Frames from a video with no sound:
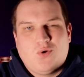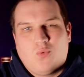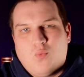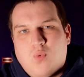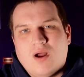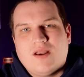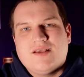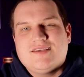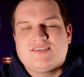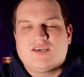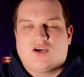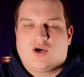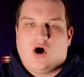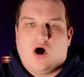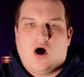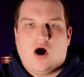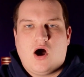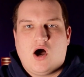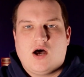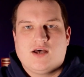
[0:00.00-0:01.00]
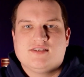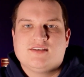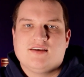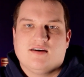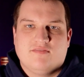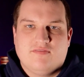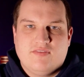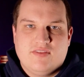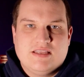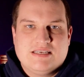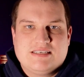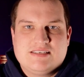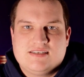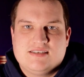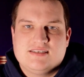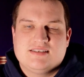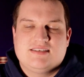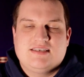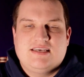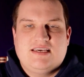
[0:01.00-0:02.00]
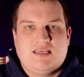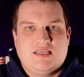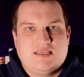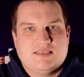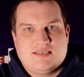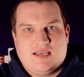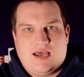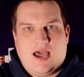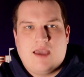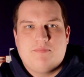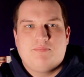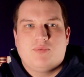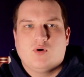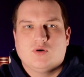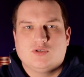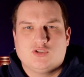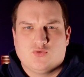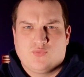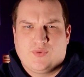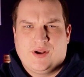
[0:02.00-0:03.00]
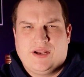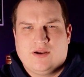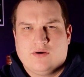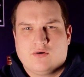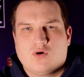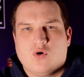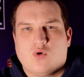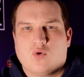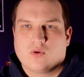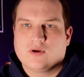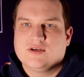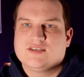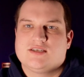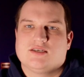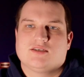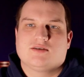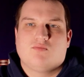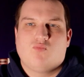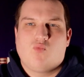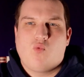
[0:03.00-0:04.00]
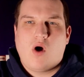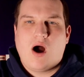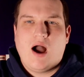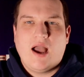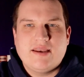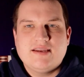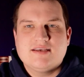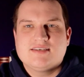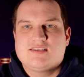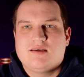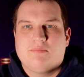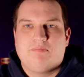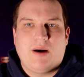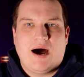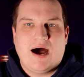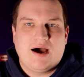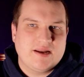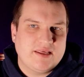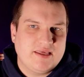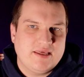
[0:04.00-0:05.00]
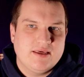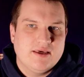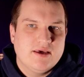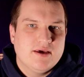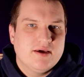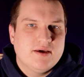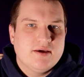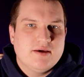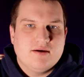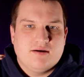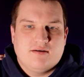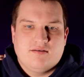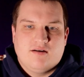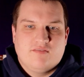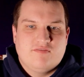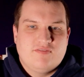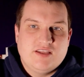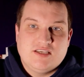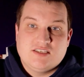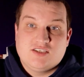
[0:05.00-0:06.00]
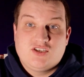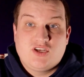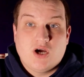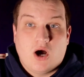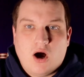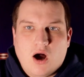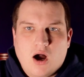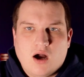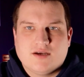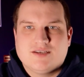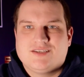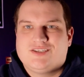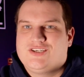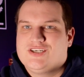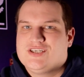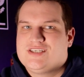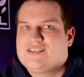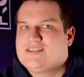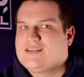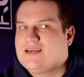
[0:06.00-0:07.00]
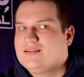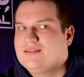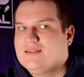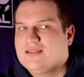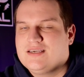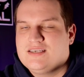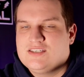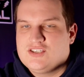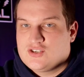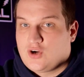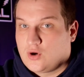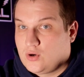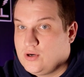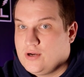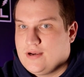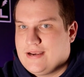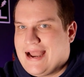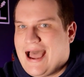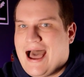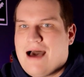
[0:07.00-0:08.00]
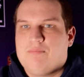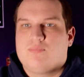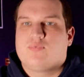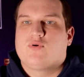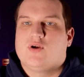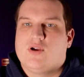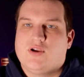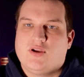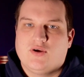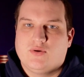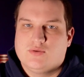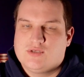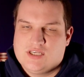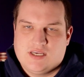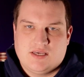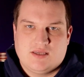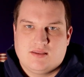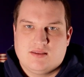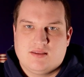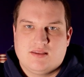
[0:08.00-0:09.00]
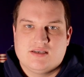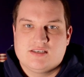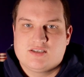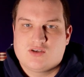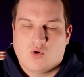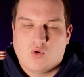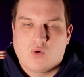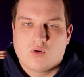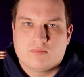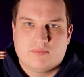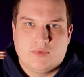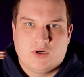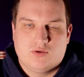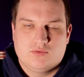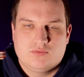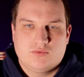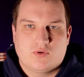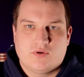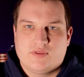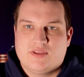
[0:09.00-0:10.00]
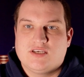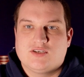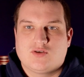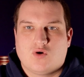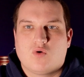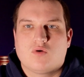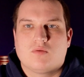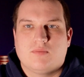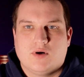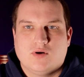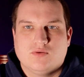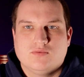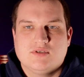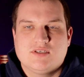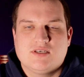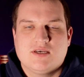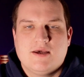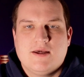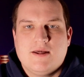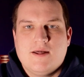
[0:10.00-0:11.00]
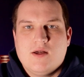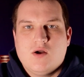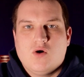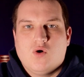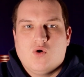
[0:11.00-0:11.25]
So what is the cause of this disease, hypoadrenocorticism? Why does the body of these dogs just suddenly start not producing this hormone or these hormones?